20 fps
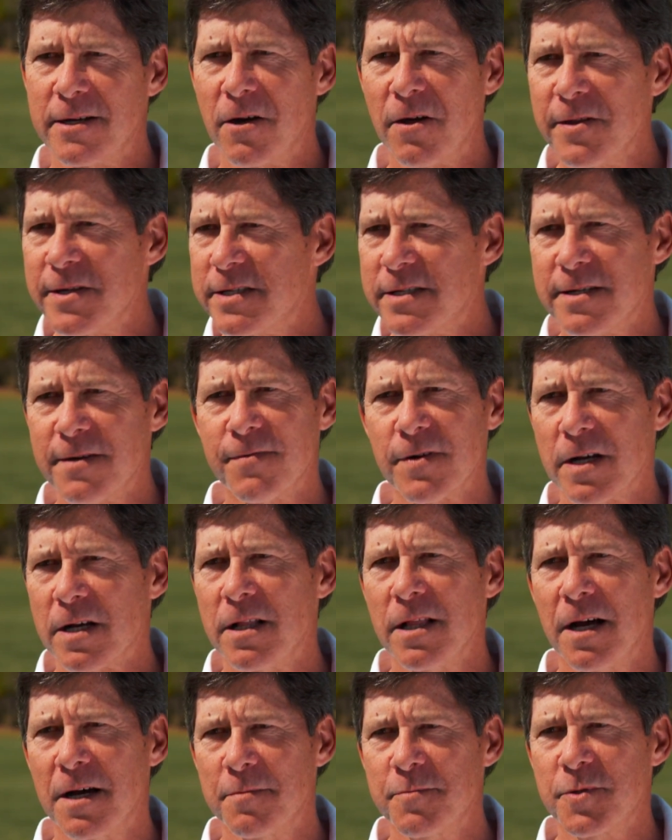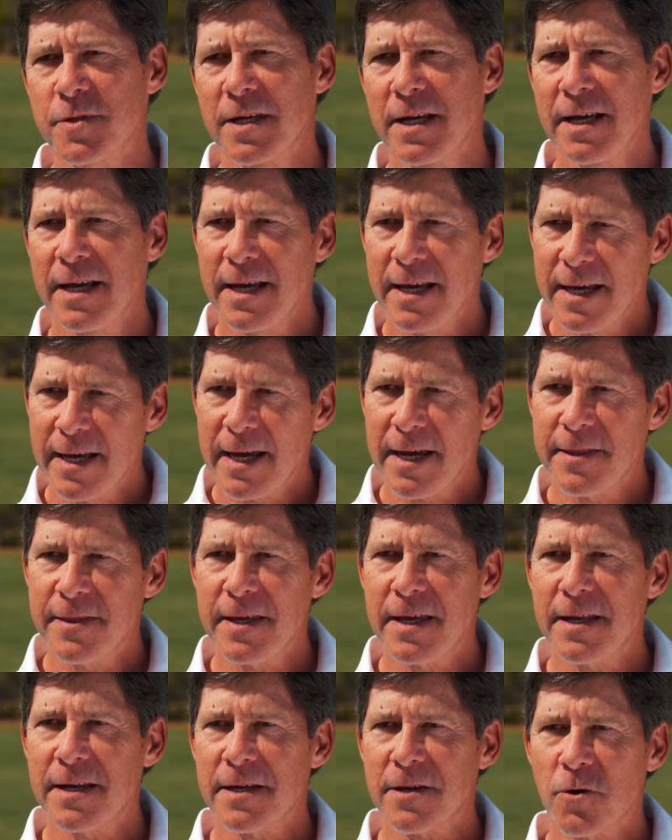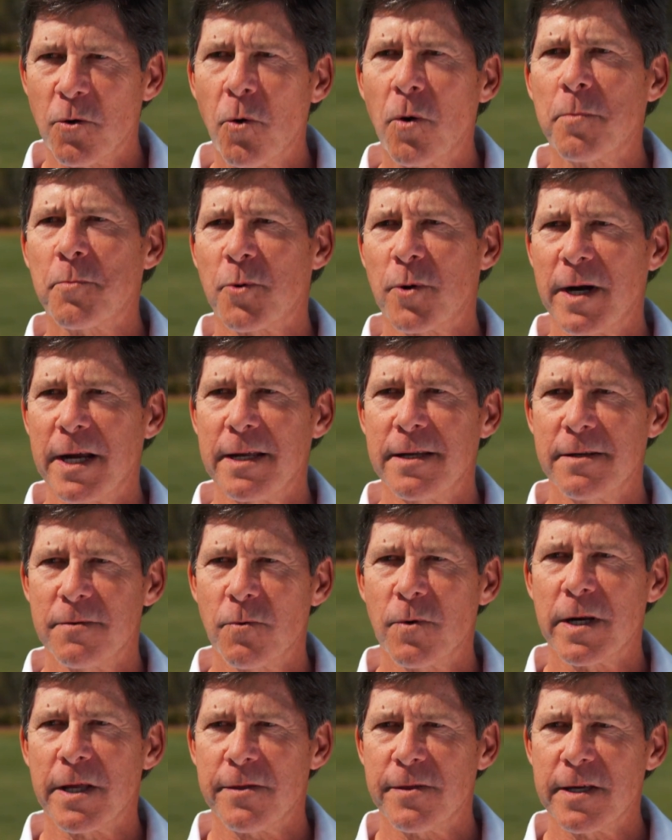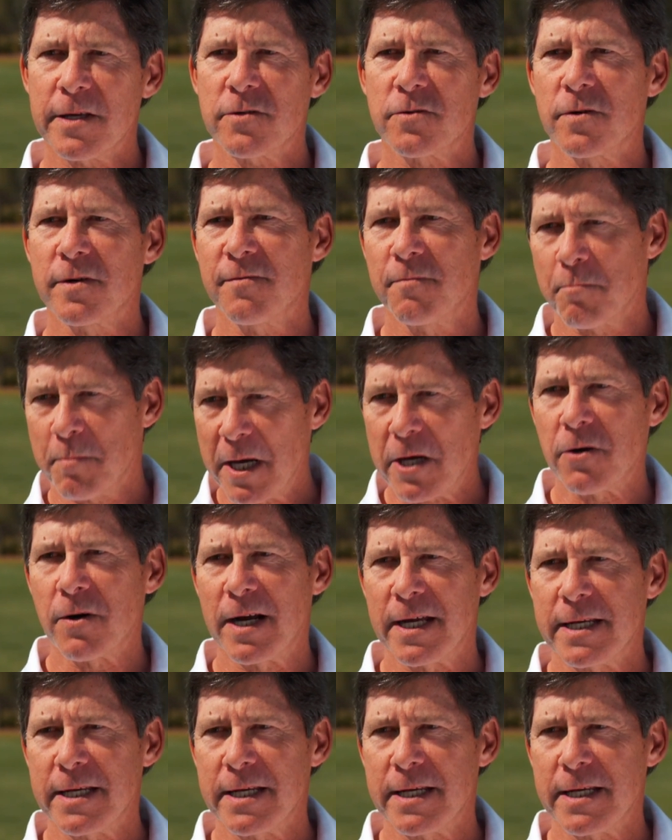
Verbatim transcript: at all these different clubs and then incorporate what he thinks are even better